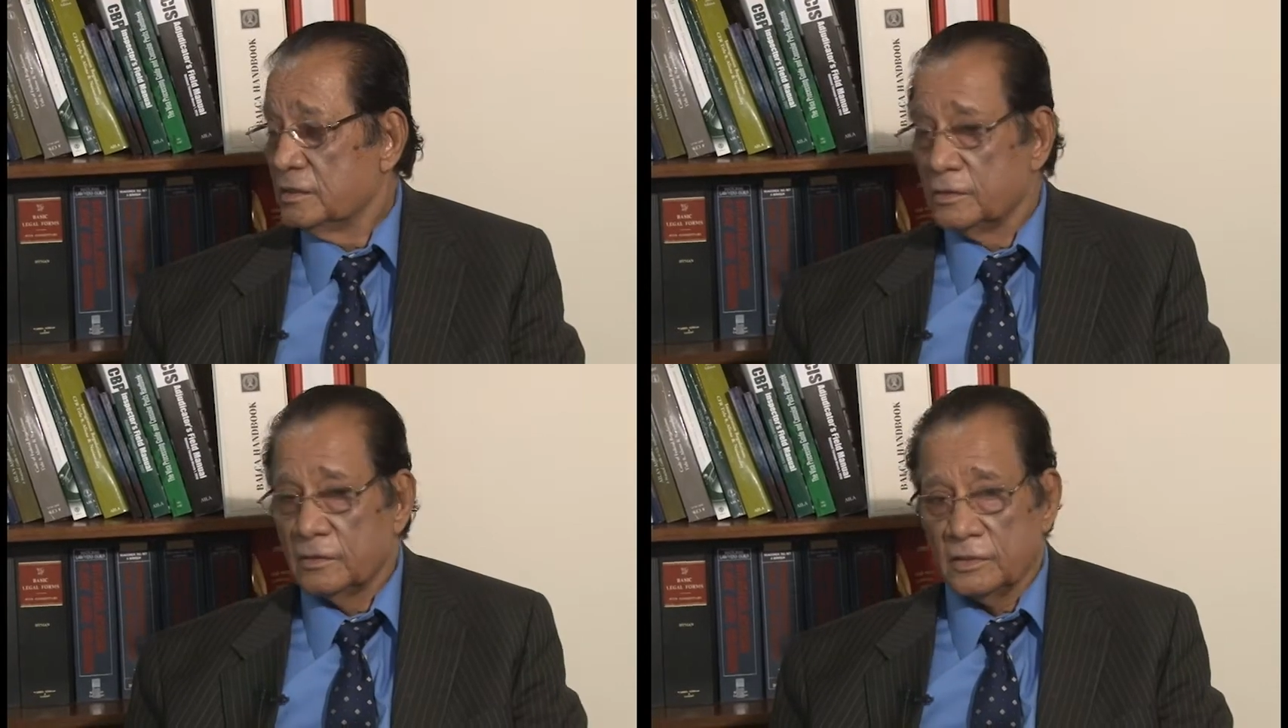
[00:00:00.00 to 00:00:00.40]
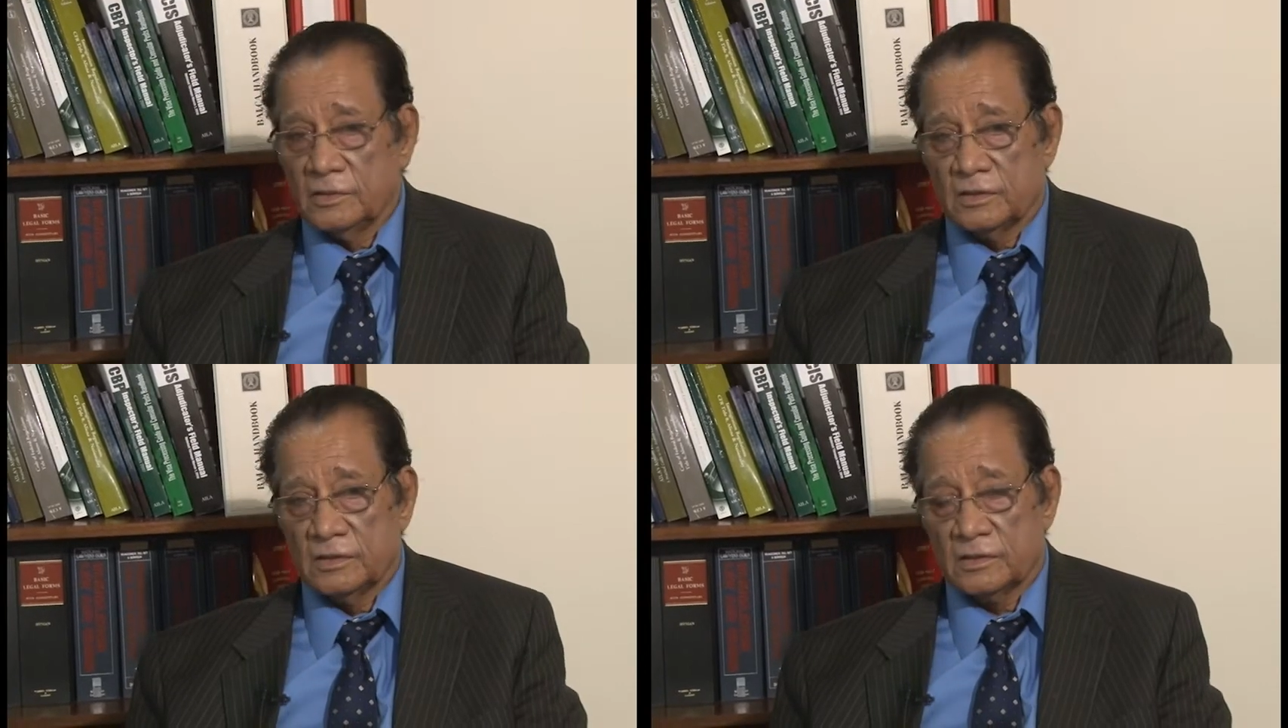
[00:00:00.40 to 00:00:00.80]
you know
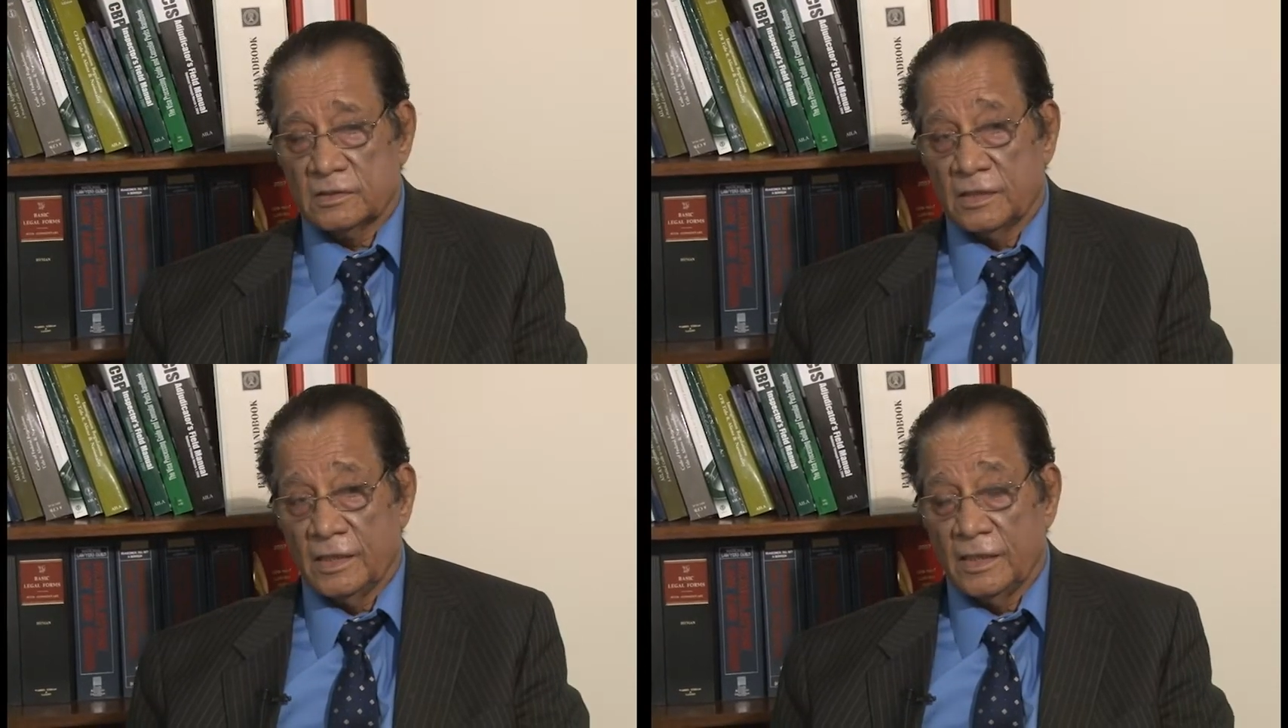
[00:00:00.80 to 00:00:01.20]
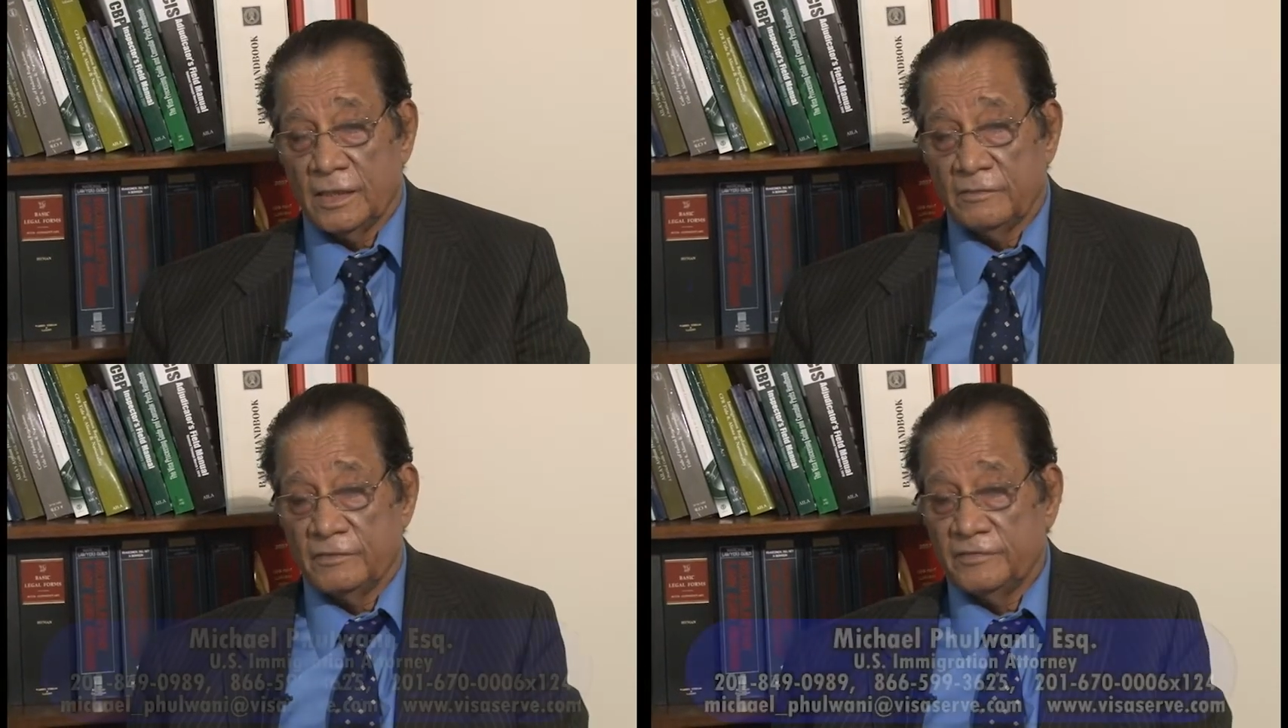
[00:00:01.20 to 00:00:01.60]
is is I
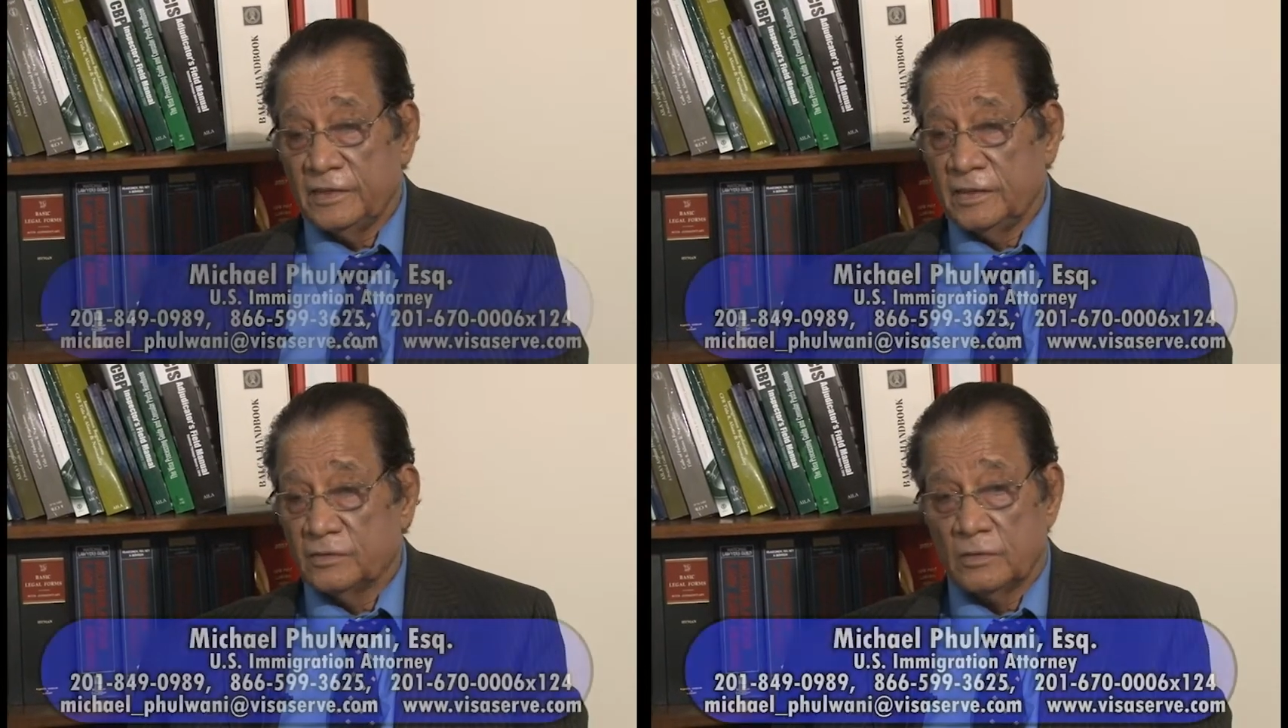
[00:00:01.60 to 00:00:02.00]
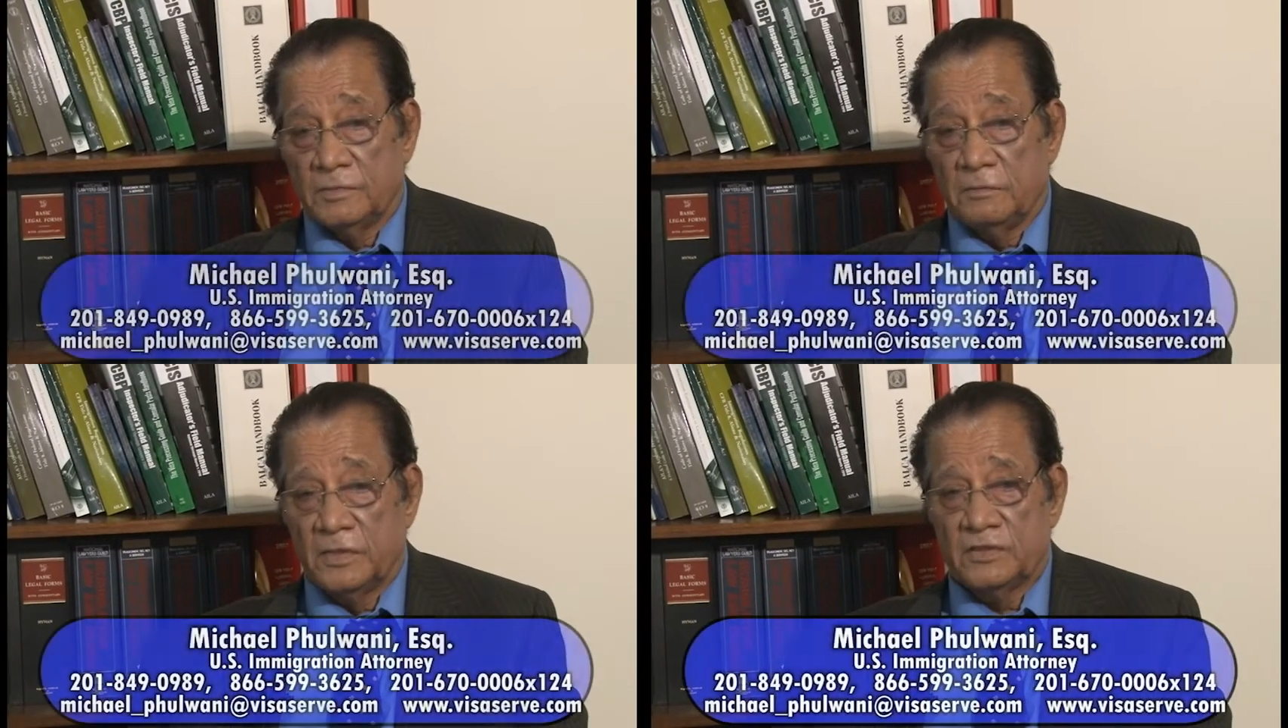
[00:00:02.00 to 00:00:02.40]
have a feeling it's
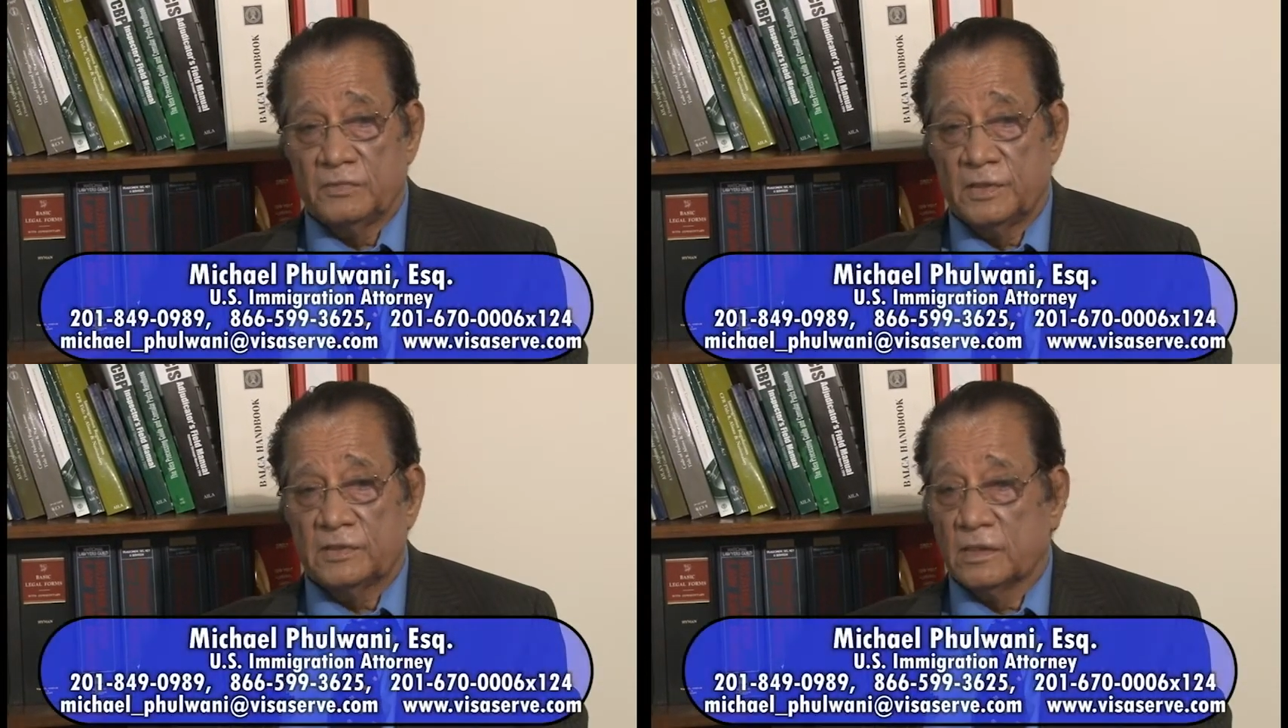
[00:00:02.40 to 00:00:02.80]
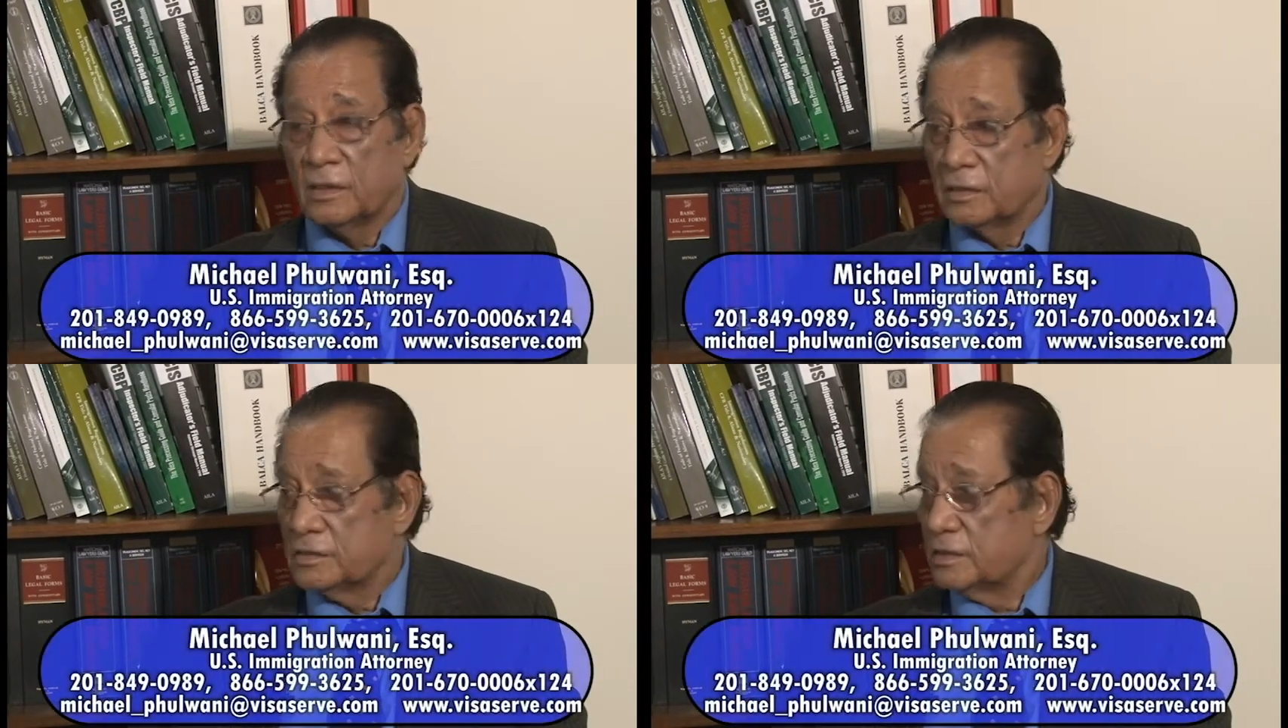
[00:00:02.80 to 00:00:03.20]
going to be much much
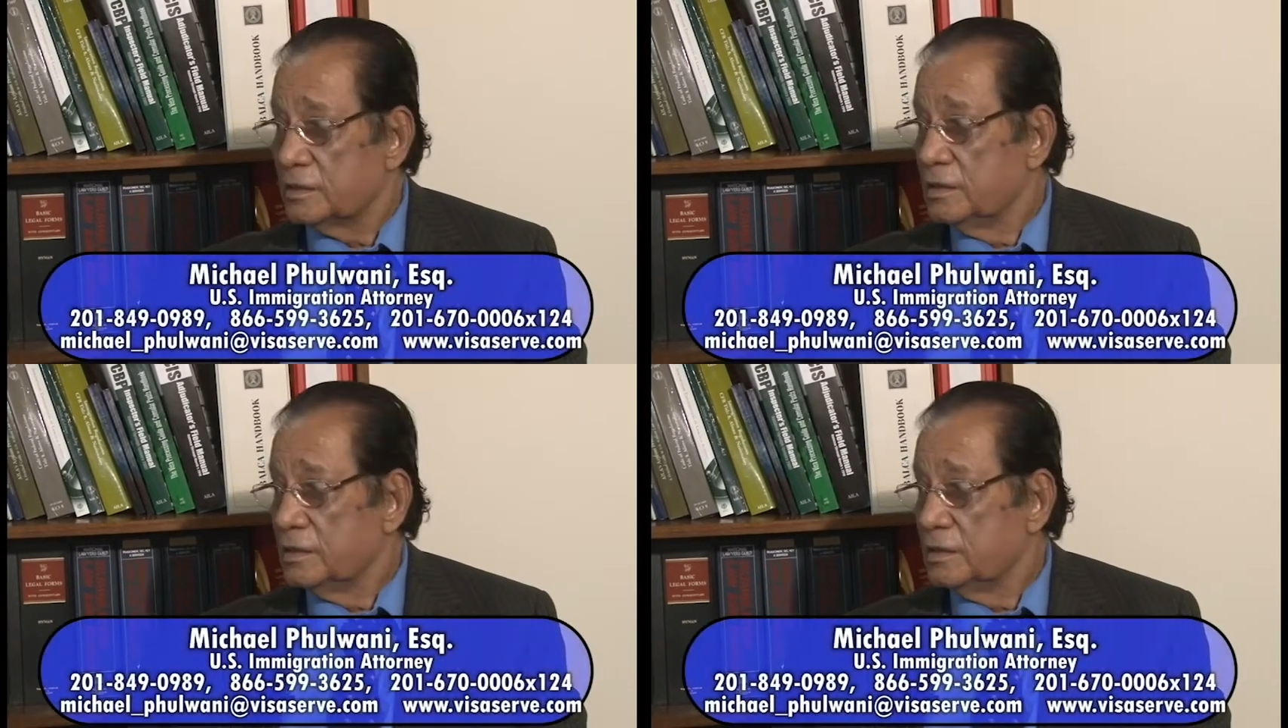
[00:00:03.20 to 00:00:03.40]
larger